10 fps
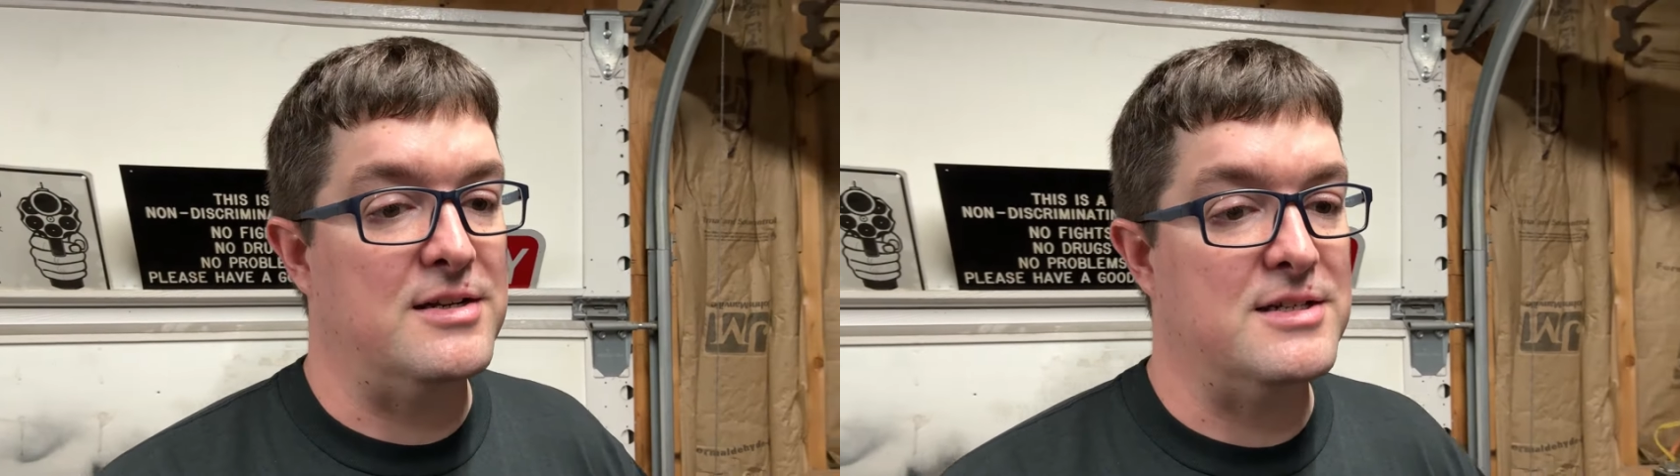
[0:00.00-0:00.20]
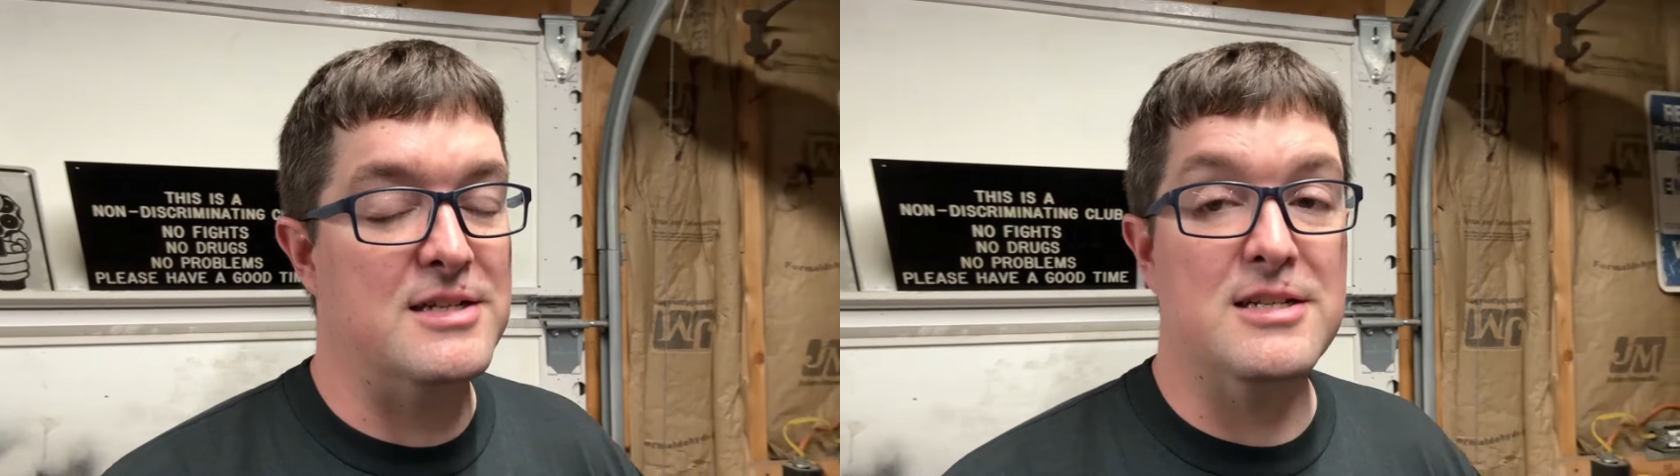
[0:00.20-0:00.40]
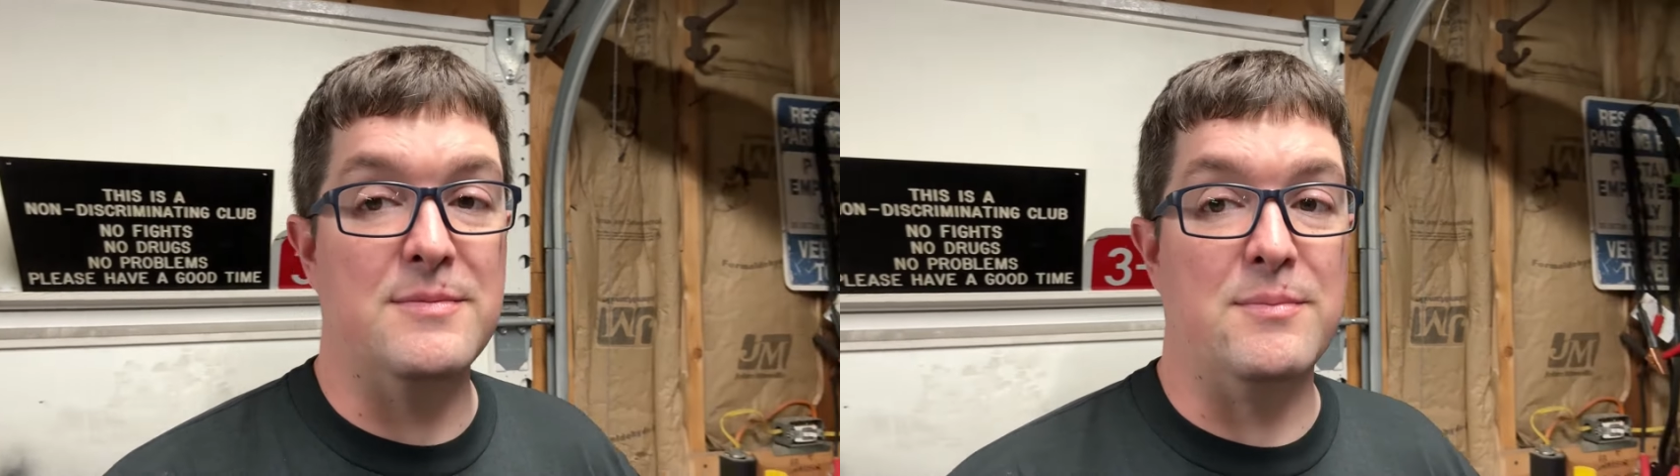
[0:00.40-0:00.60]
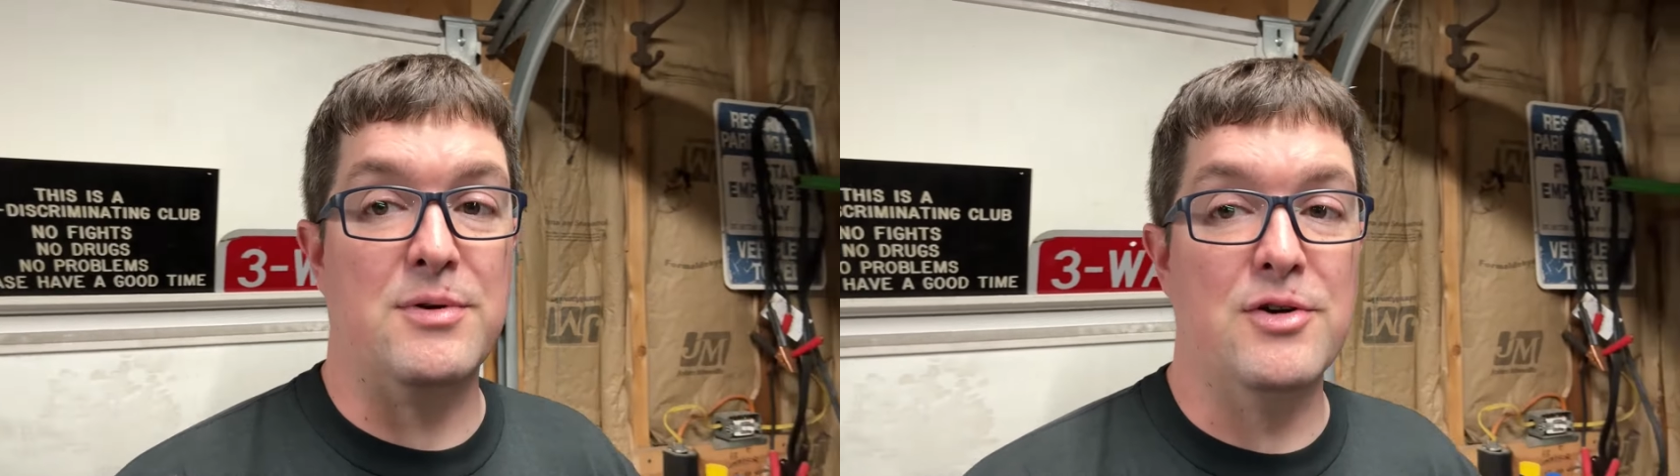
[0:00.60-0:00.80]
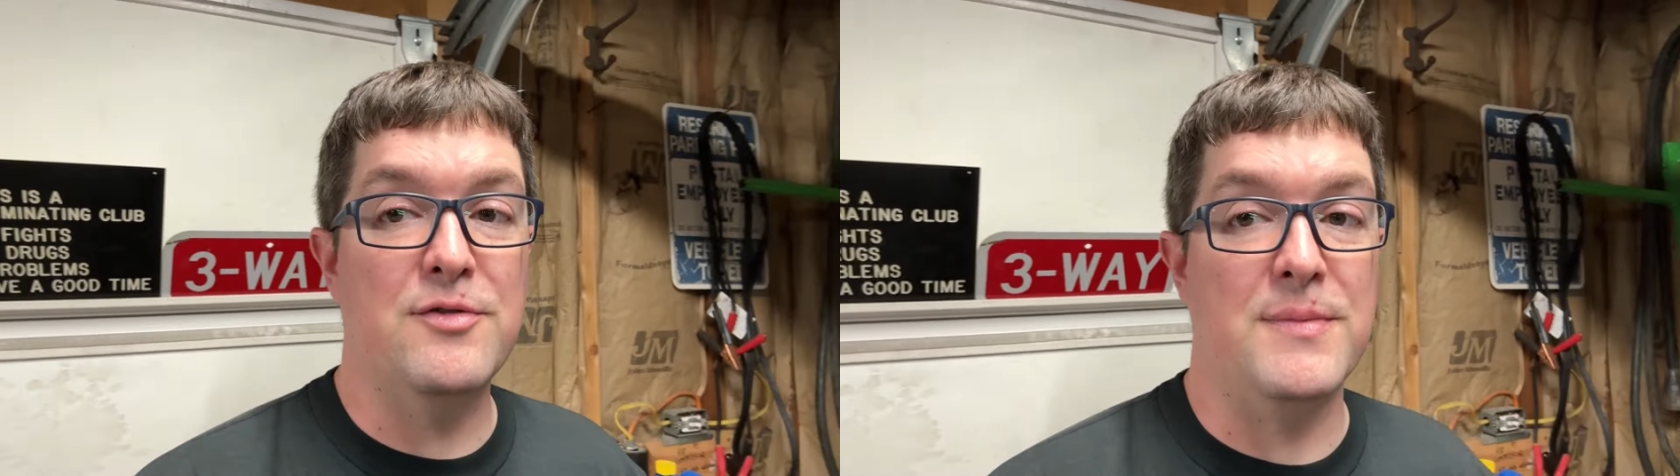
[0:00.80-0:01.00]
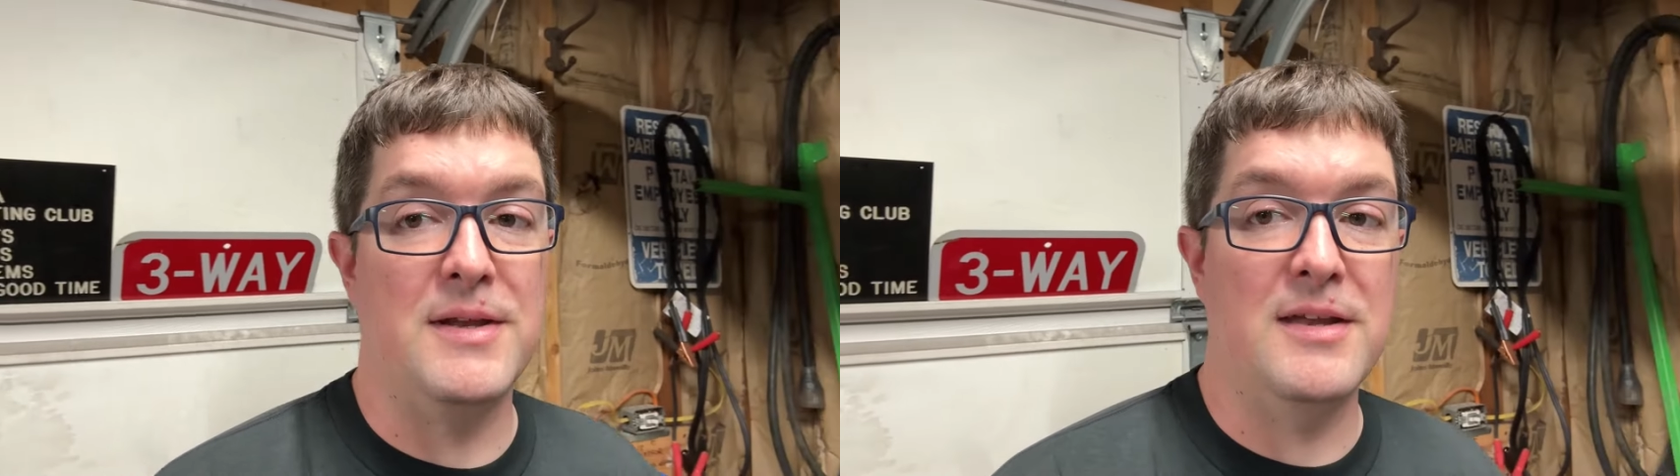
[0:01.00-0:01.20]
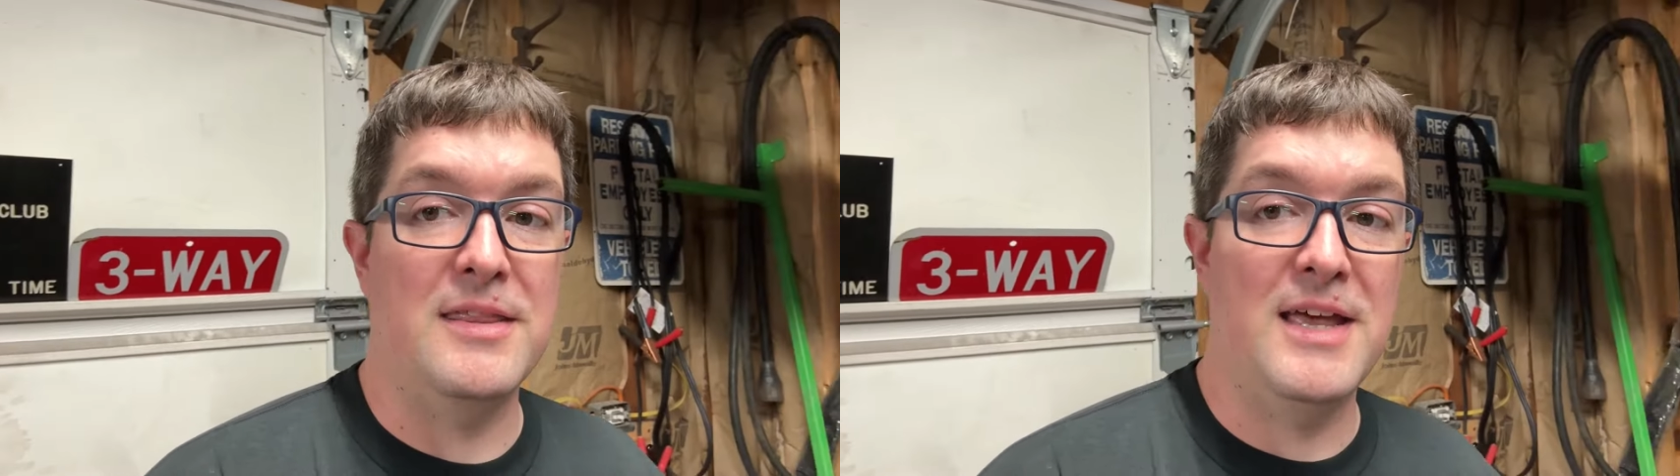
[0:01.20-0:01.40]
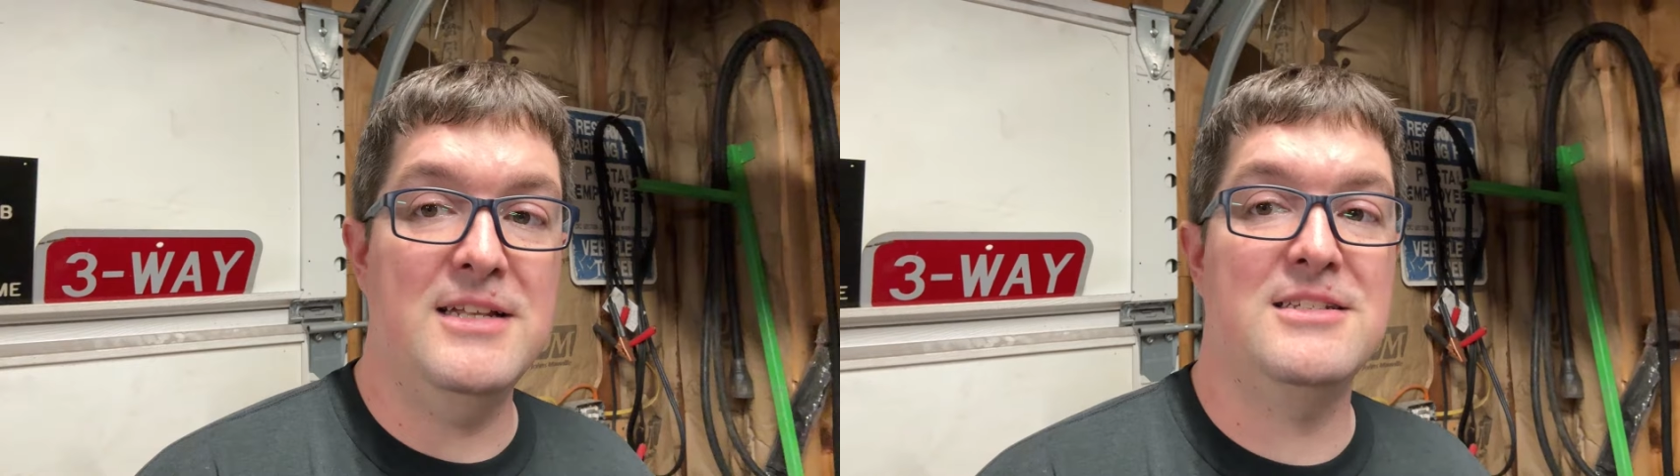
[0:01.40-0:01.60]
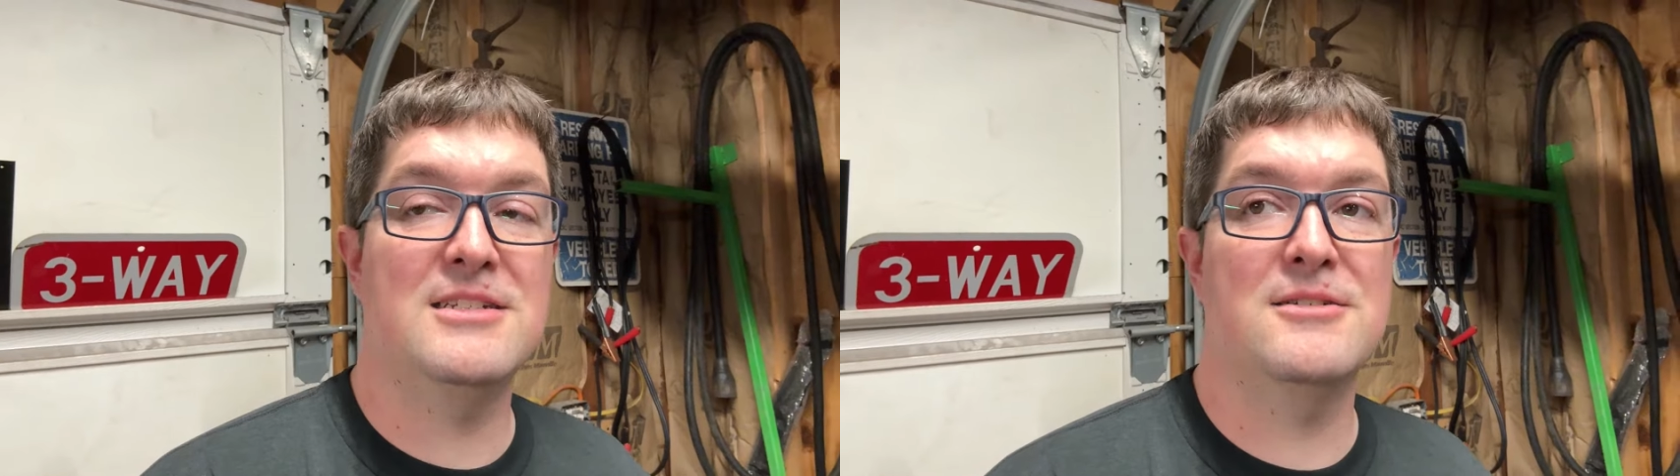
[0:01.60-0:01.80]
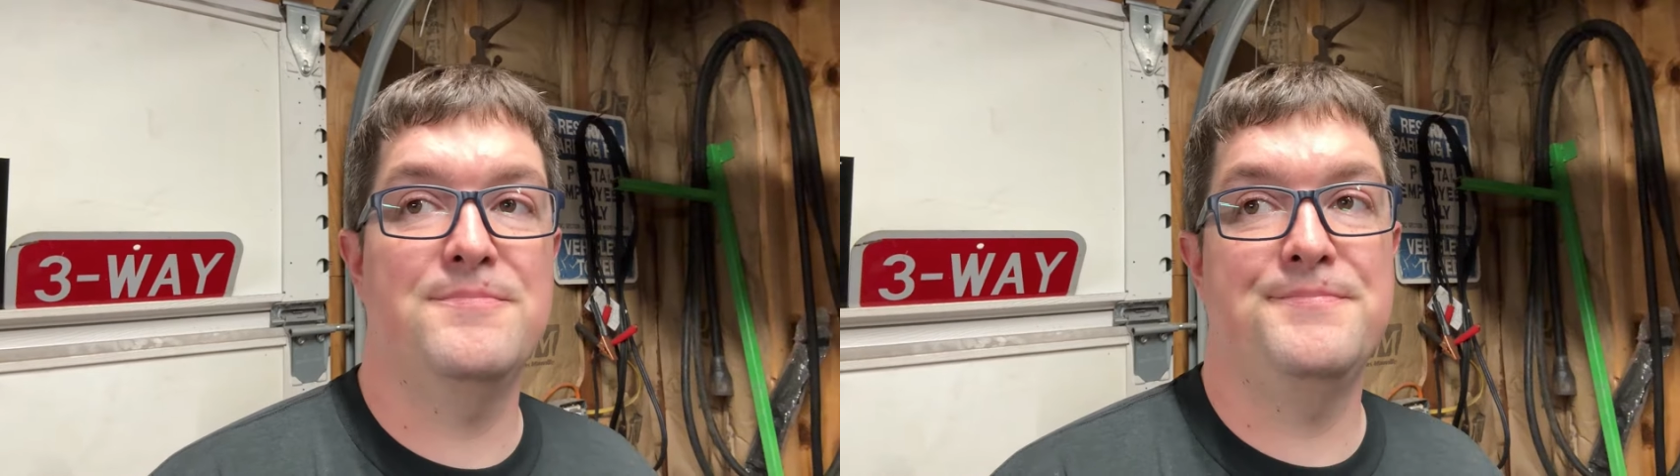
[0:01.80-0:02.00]
to see some improvement, and
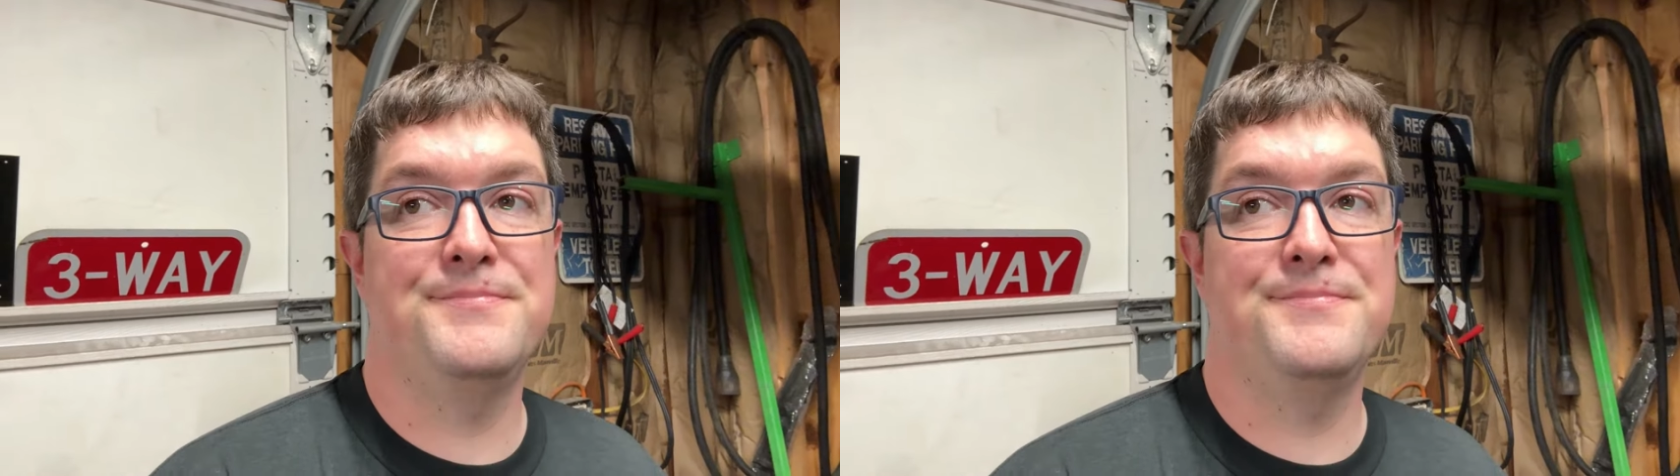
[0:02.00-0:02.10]
that's,